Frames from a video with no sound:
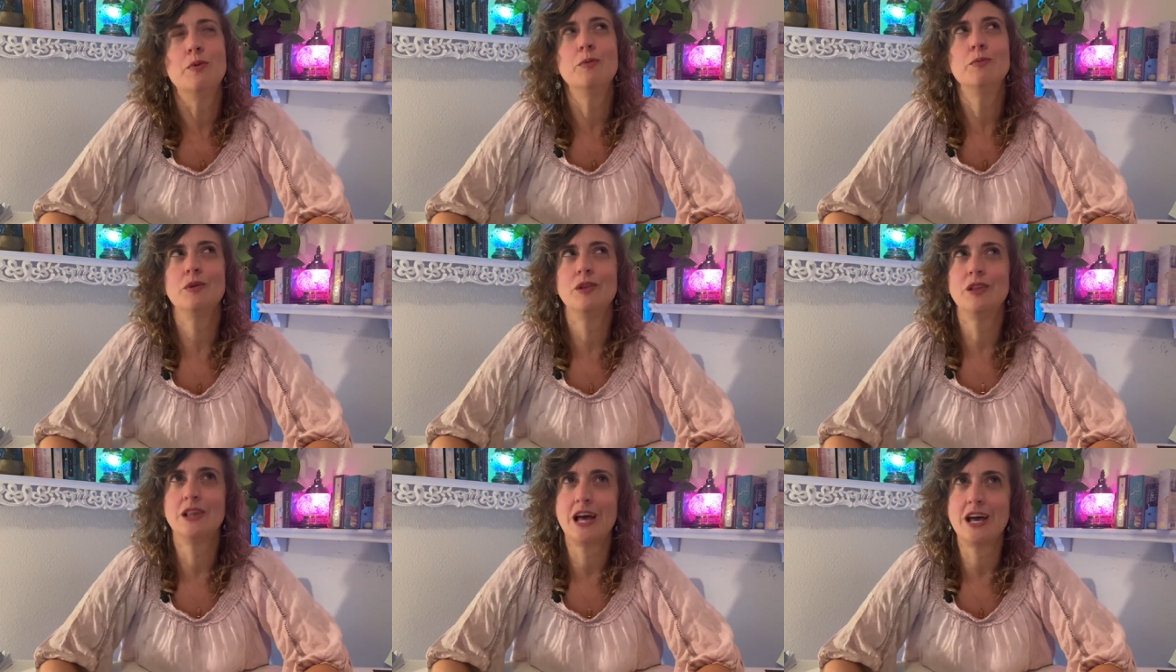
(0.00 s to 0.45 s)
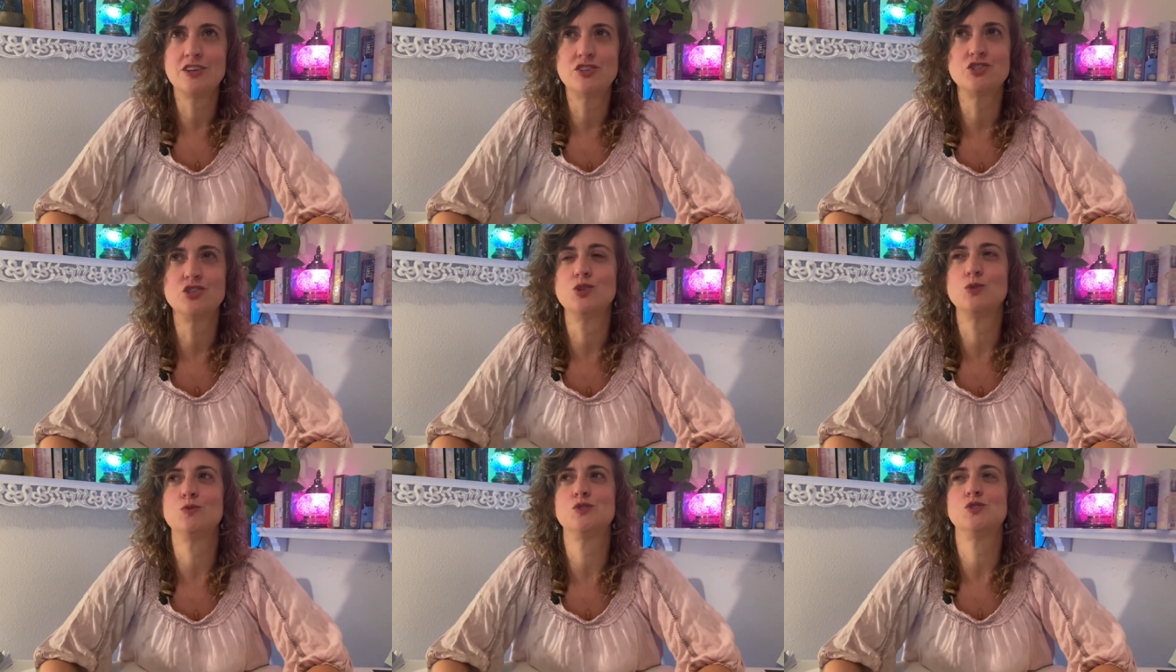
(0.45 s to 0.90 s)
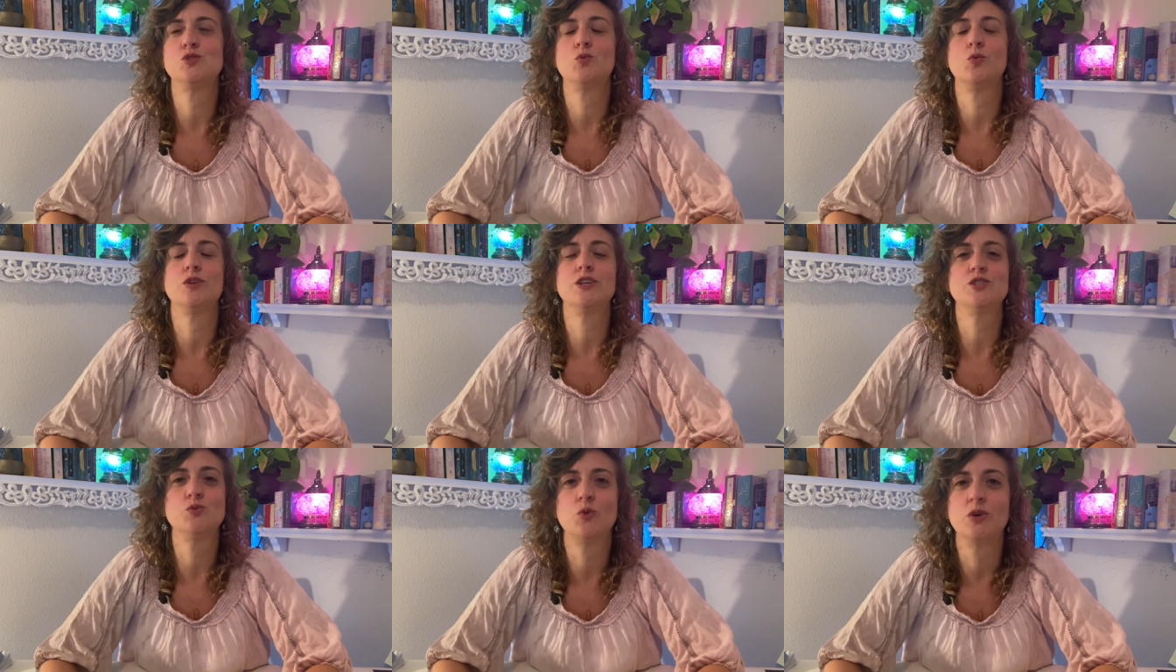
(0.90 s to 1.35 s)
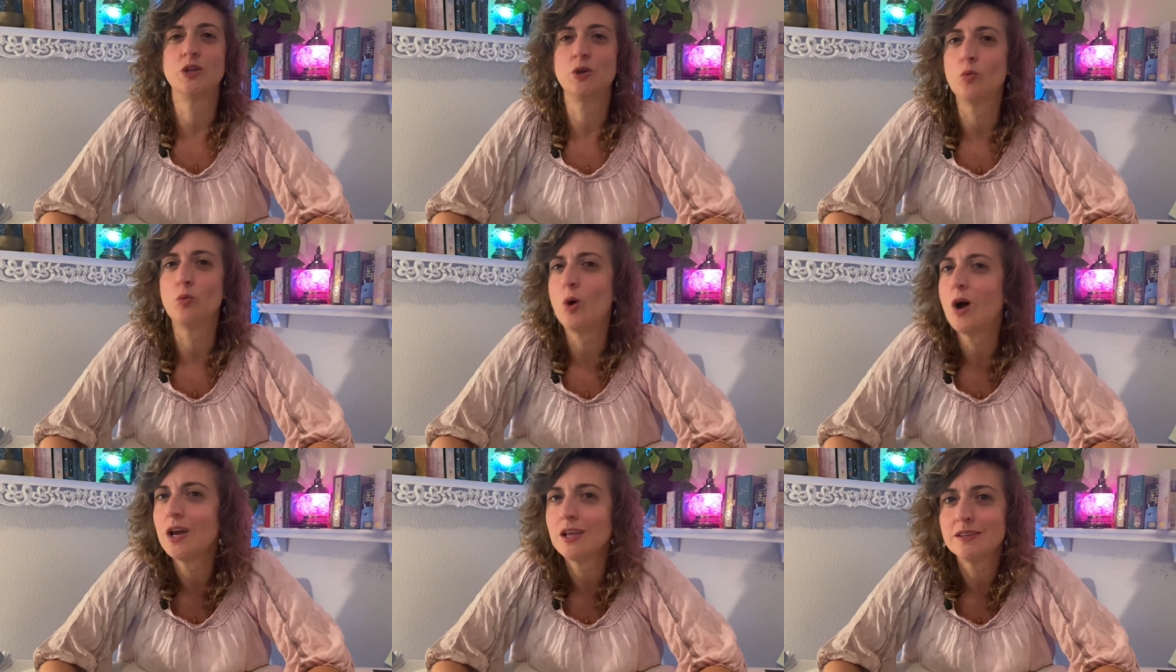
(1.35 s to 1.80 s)
remember last year was
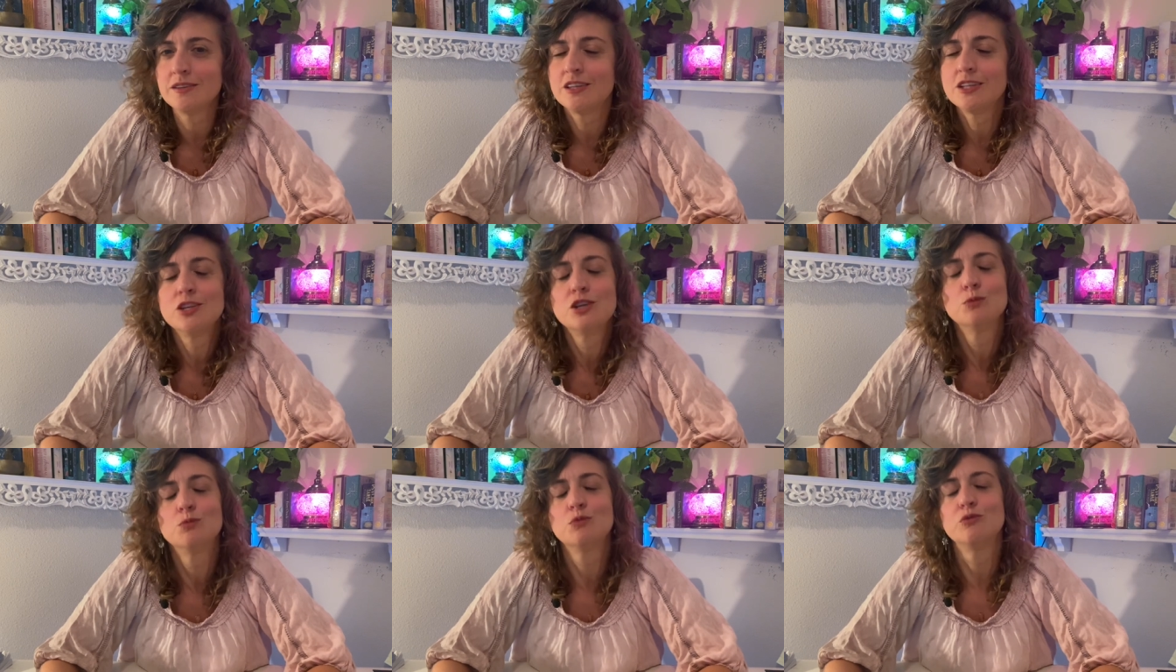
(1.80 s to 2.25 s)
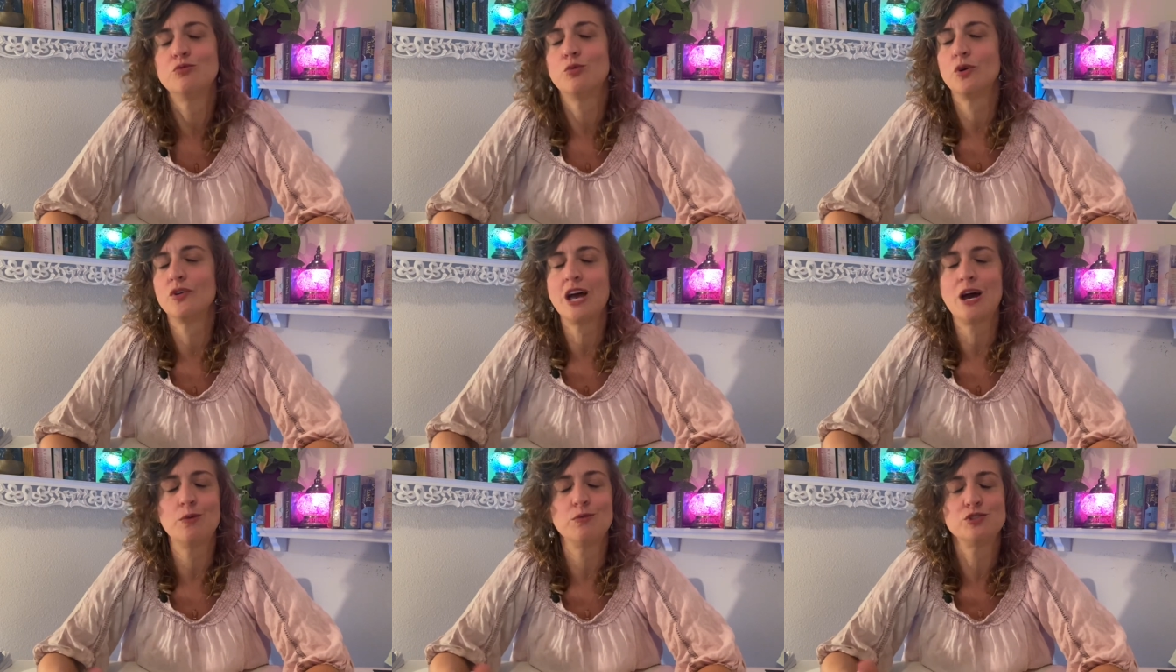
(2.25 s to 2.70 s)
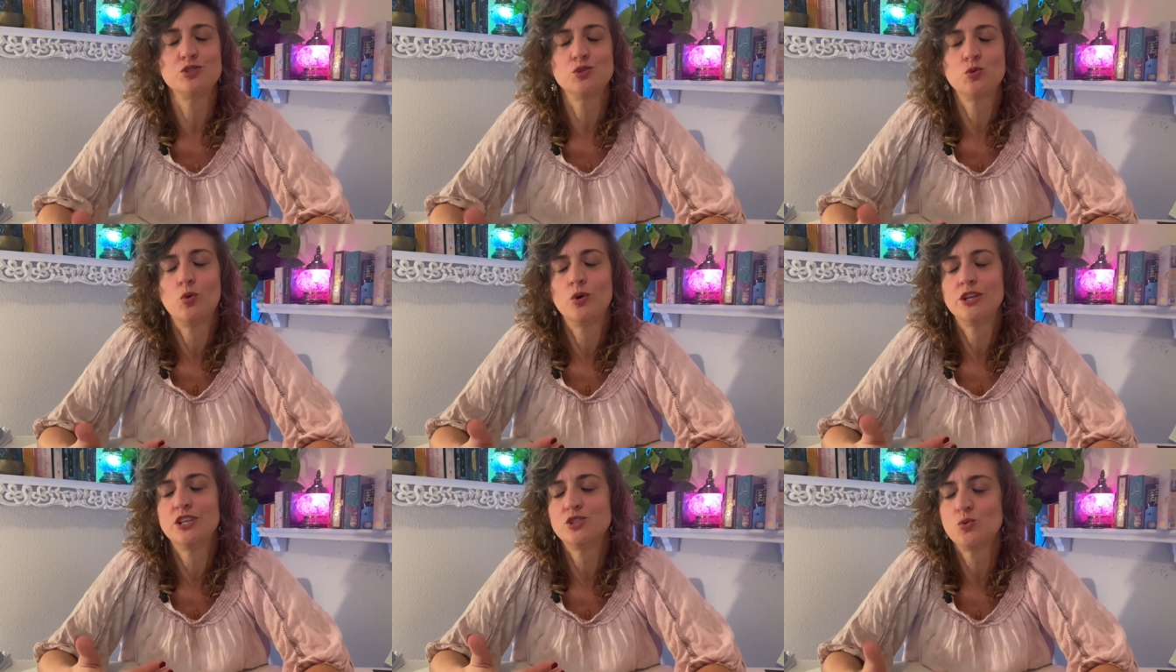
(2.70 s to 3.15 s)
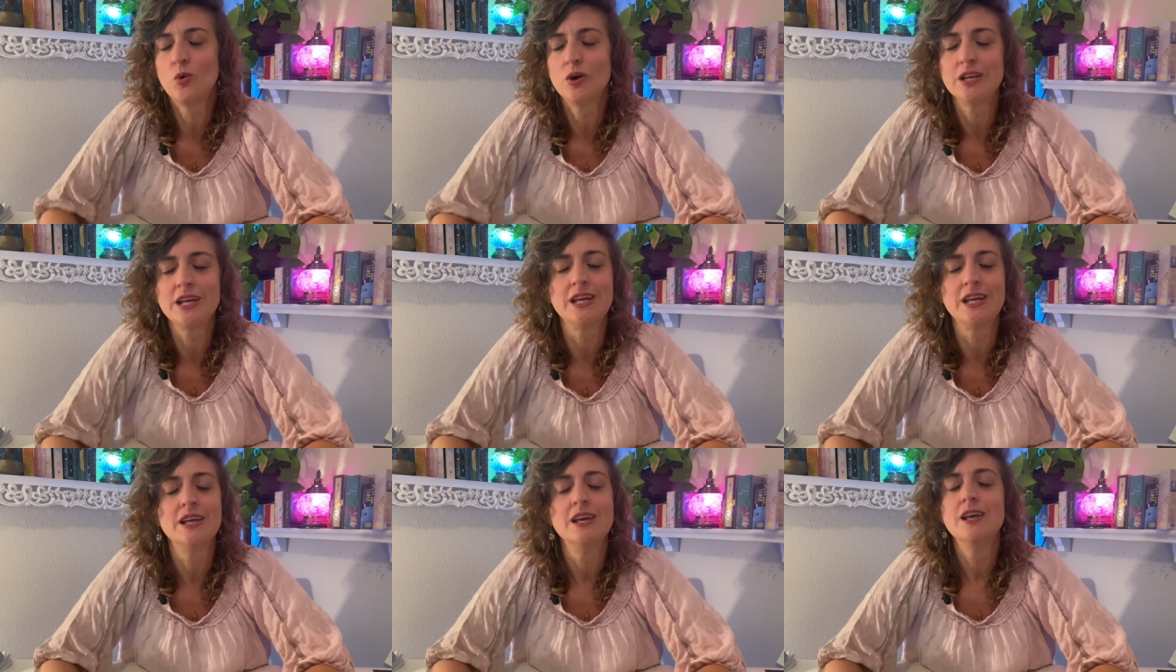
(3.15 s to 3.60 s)
2021, the year before that was
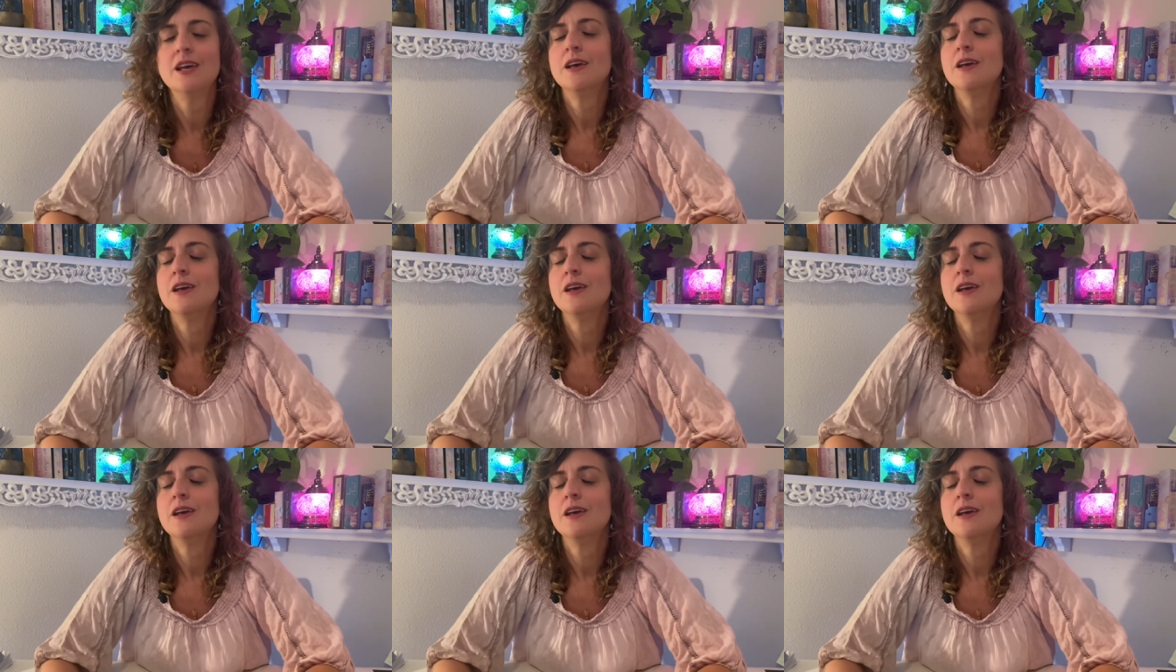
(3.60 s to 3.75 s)
2020.